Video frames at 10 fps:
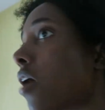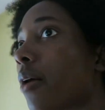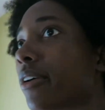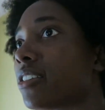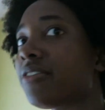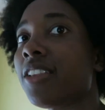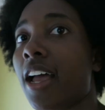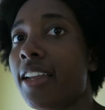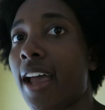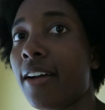I wanted to
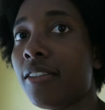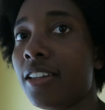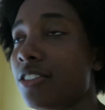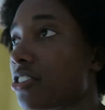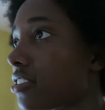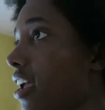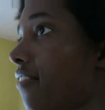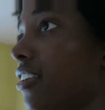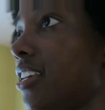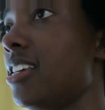fly down and just have an